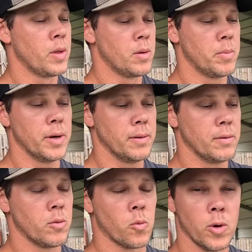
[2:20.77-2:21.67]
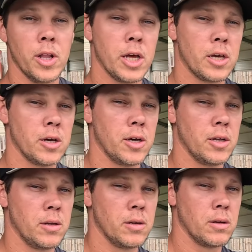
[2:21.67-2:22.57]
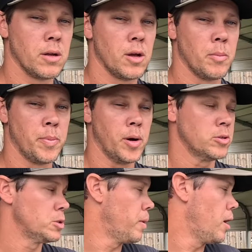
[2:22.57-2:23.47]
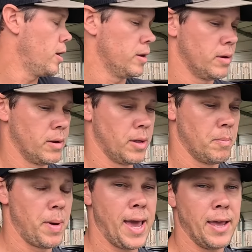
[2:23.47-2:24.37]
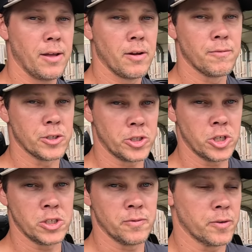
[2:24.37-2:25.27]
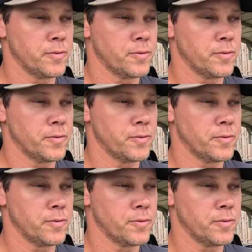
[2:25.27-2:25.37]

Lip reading: but really good post spawn bait for searching for